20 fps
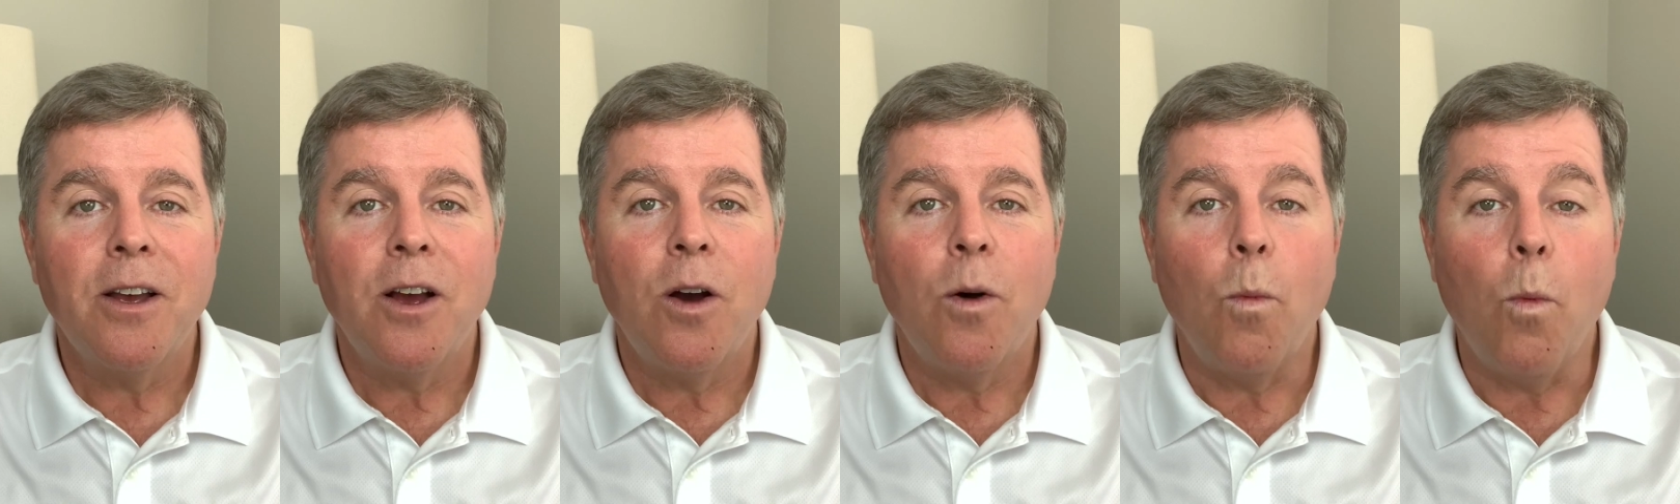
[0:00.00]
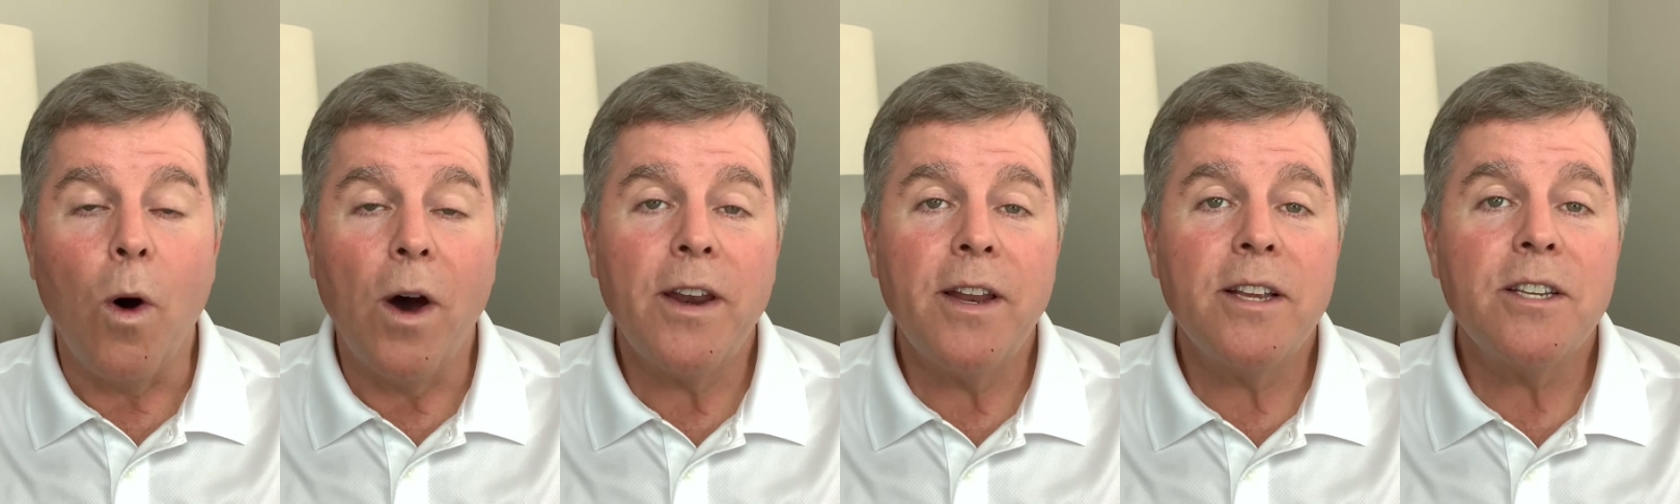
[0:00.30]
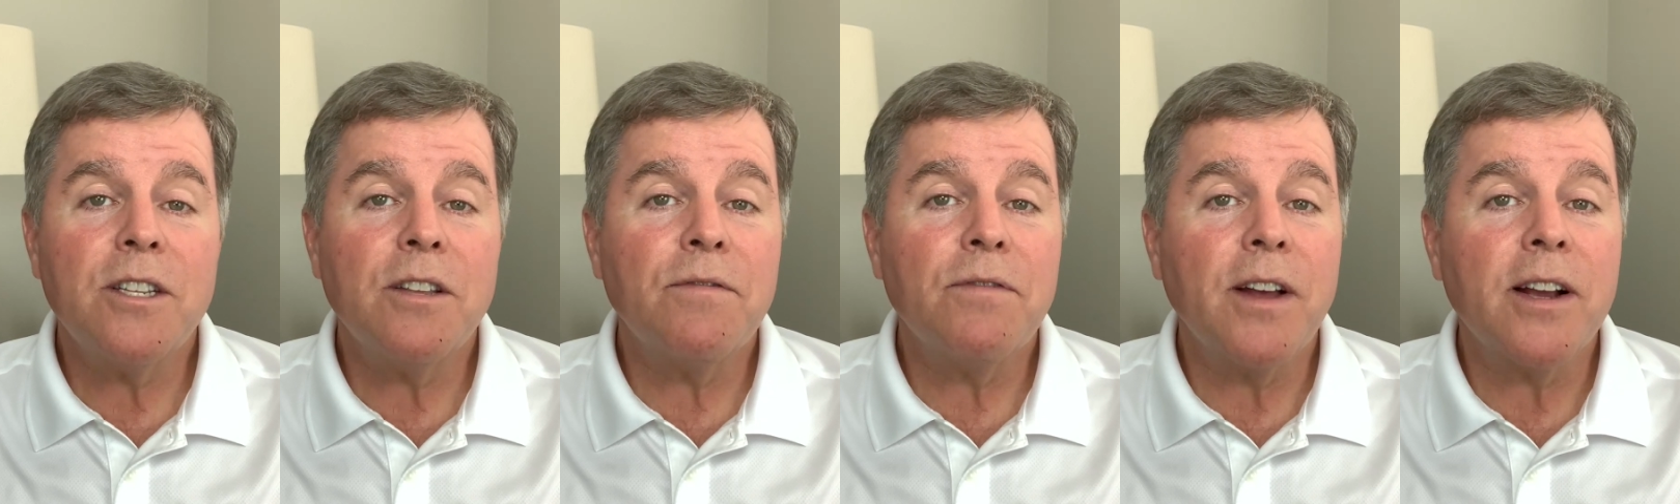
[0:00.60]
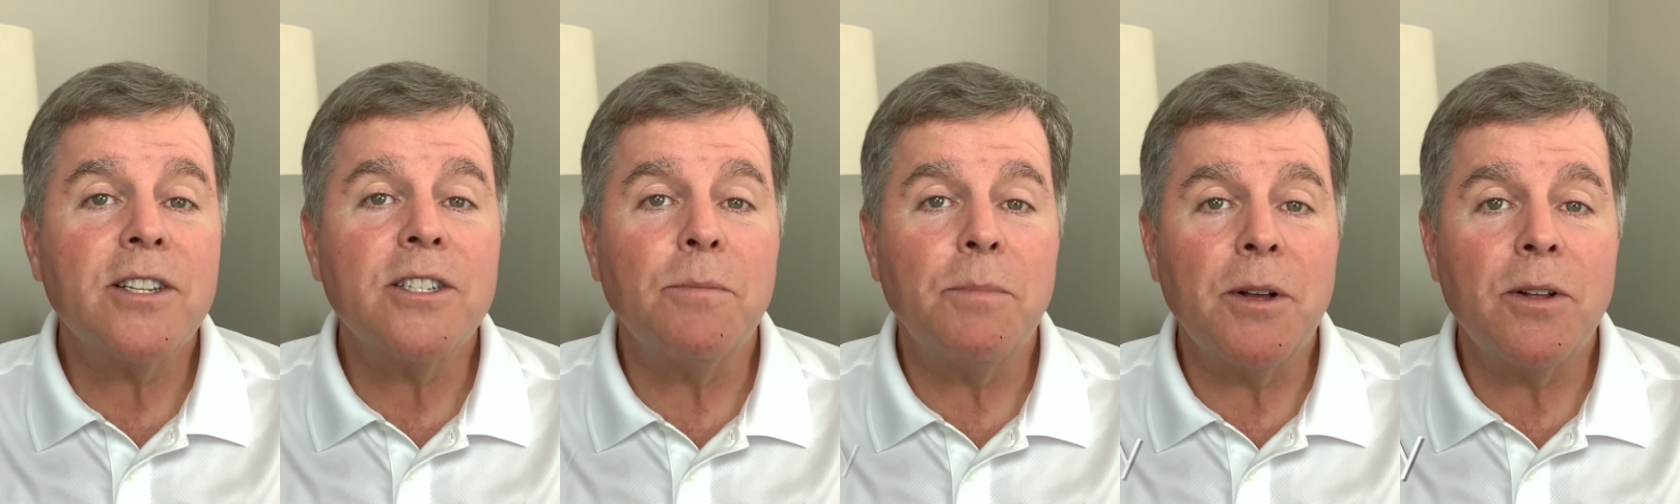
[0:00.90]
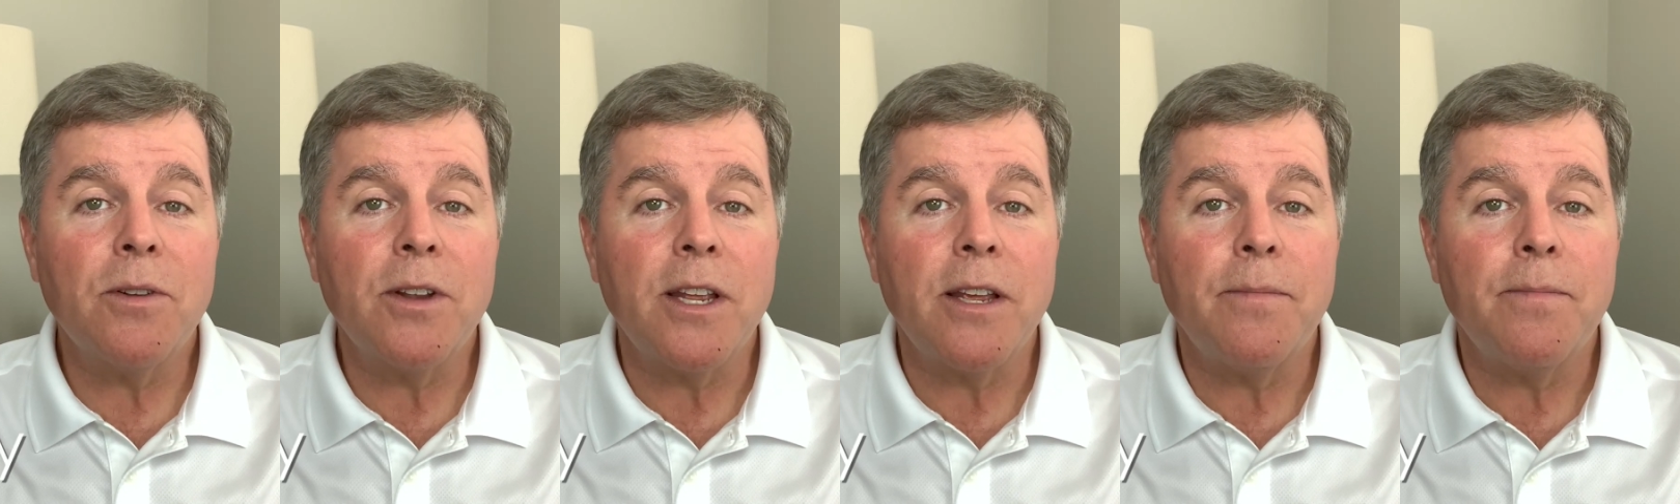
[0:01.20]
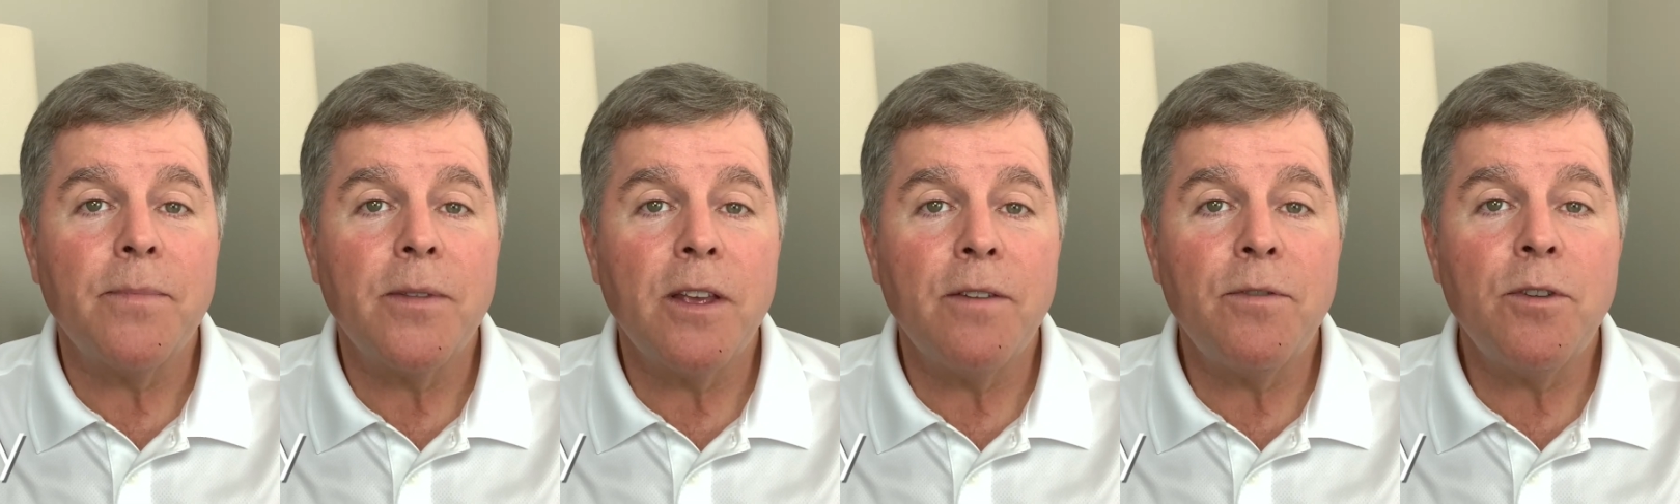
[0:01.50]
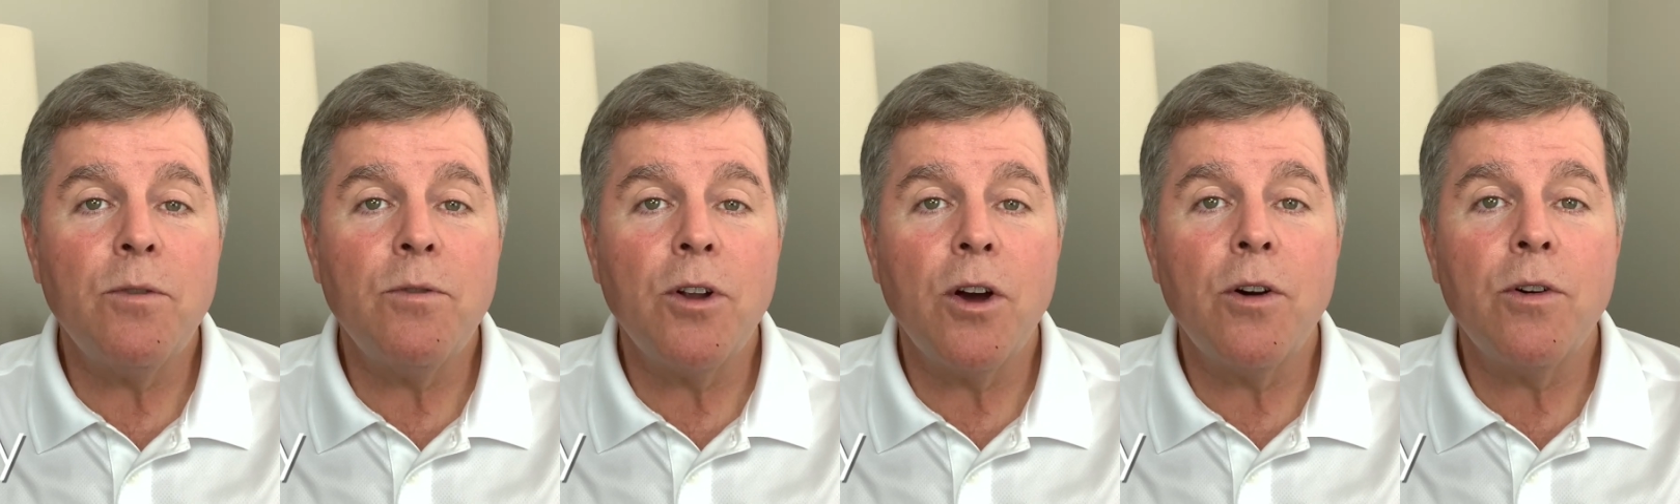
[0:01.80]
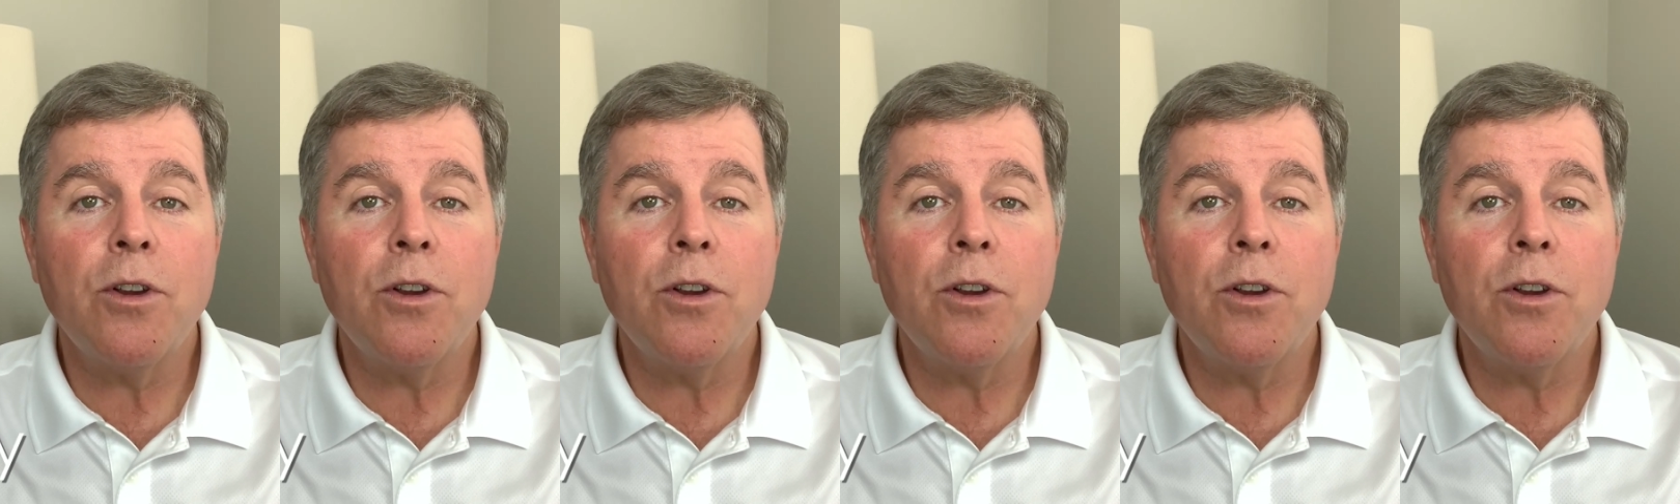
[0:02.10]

One is the flexibility. If you know